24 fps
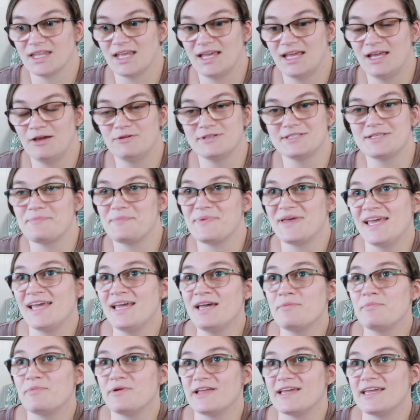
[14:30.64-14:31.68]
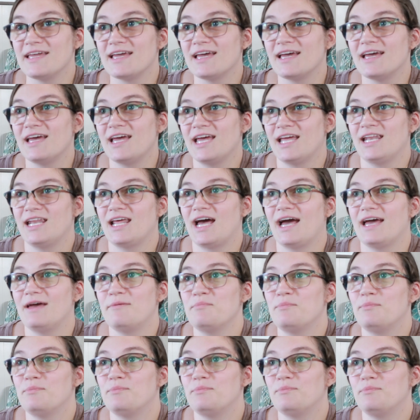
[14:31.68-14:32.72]
It was a pink blanket, and
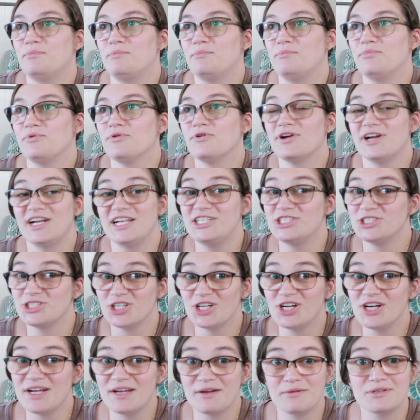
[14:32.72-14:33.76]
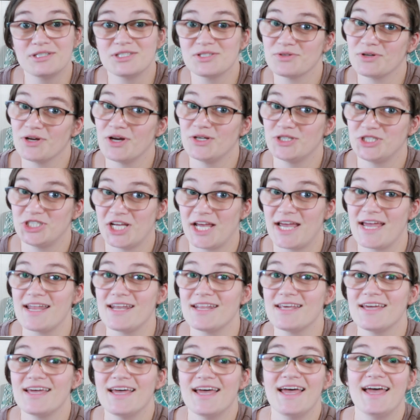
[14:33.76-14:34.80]
I'm pretty sure it was
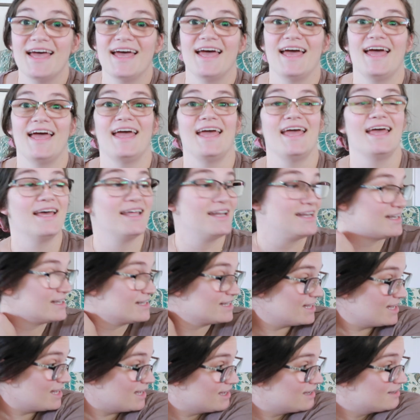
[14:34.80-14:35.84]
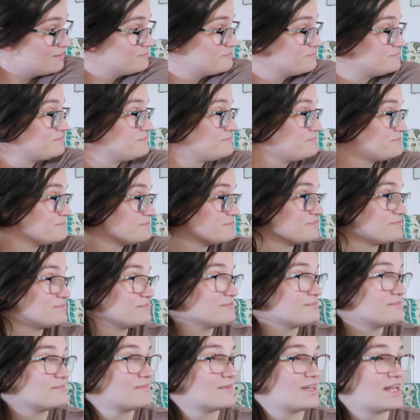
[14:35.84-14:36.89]
crocheted, and I'm
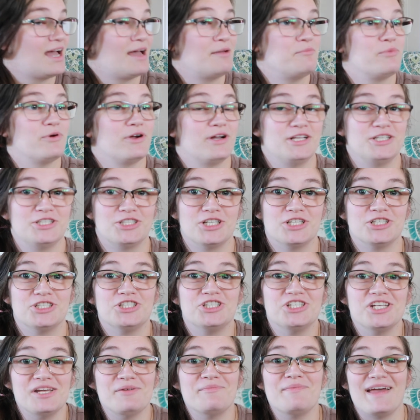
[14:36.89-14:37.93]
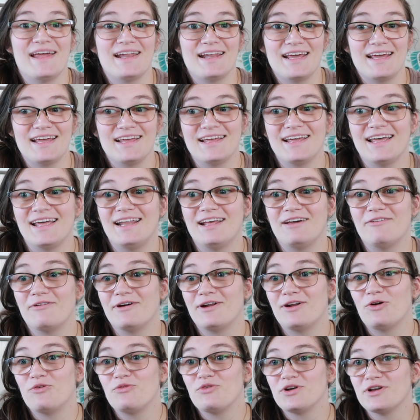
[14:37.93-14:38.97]
pretty sure she made it, and it
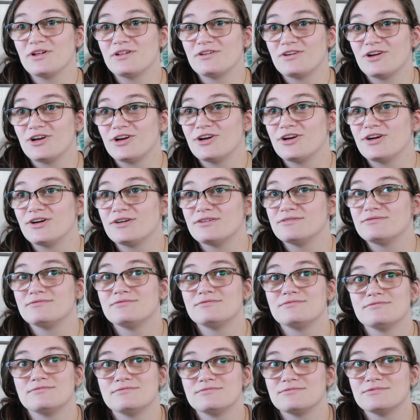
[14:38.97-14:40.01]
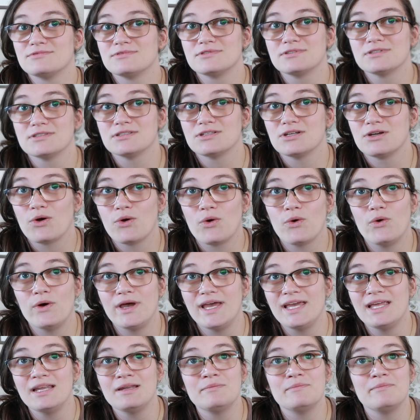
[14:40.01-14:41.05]
went over her
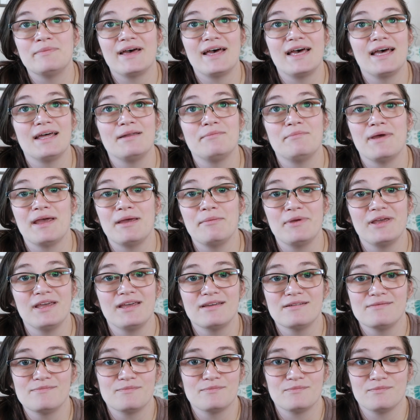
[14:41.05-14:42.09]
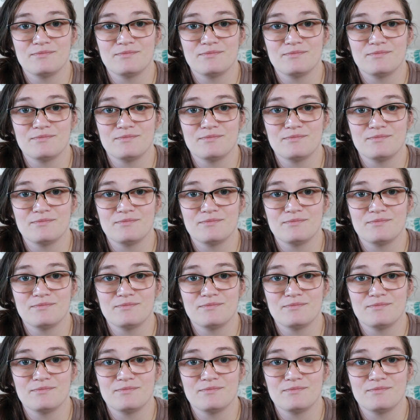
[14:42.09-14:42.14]
queen bed, maybe